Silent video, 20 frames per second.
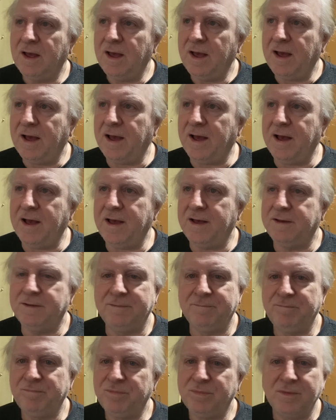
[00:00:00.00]

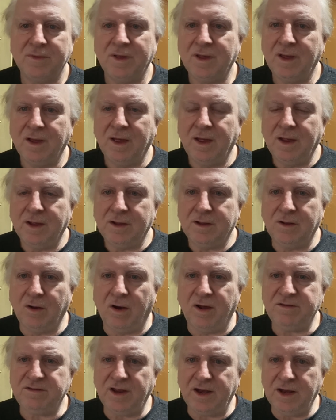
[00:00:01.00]

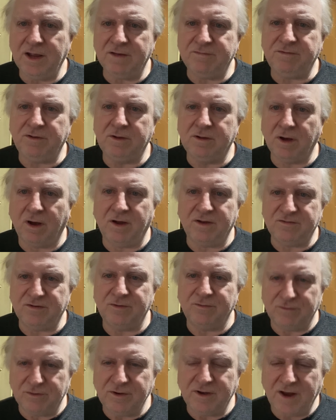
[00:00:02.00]
Guys, any of you guys
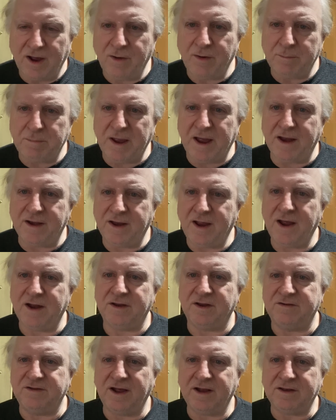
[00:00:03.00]
who know about how
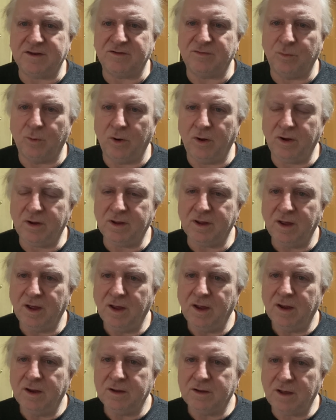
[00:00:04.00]
detectors work,
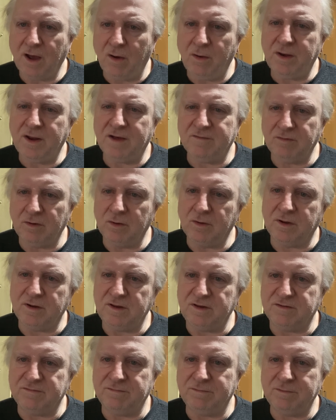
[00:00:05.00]
go and have a look at
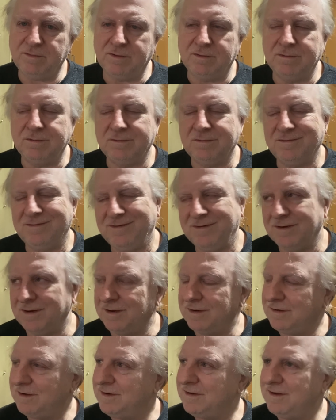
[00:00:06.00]
his,
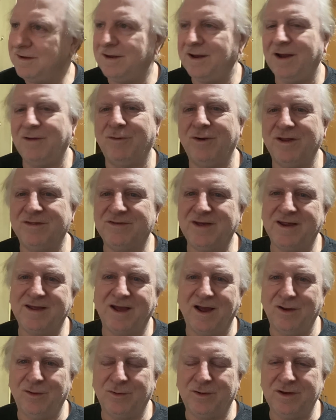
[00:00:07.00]
I don't want to say
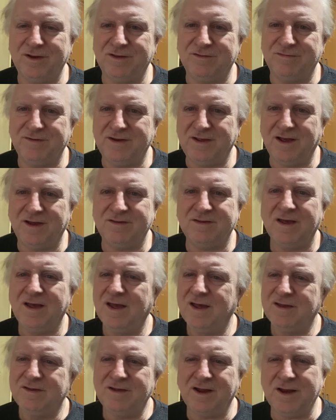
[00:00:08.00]
go look at his videos,
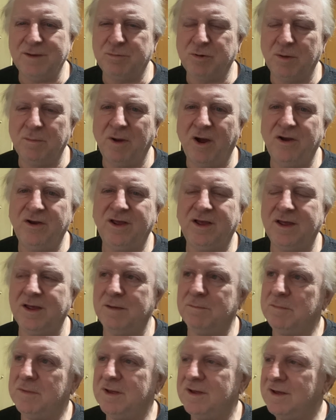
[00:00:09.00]
it's only promoting
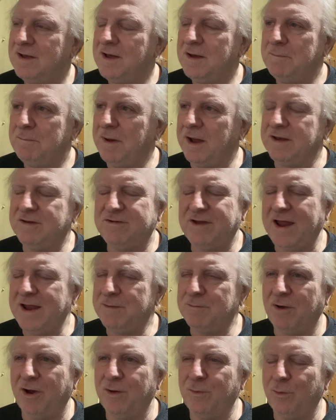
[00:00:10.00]
him, but
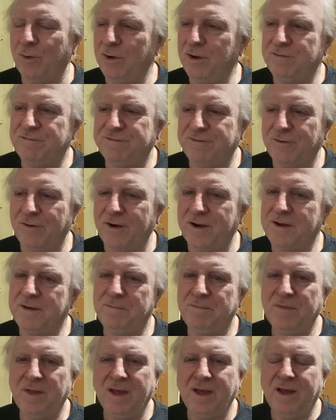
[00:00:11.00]
take my word for it,
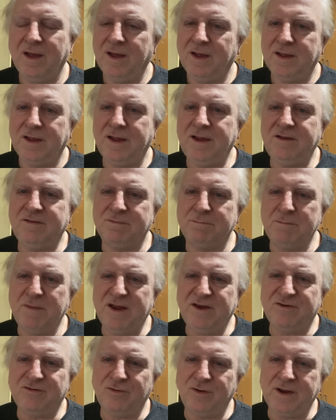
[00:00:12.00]
he's
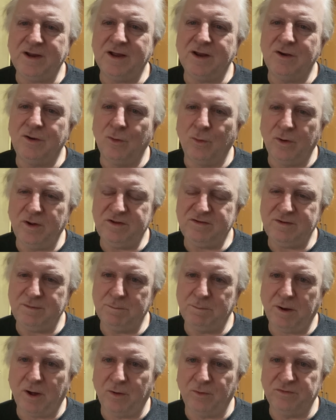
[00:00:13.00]
measuring noise
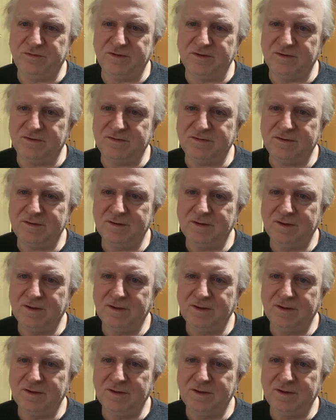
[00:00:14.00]
impulses.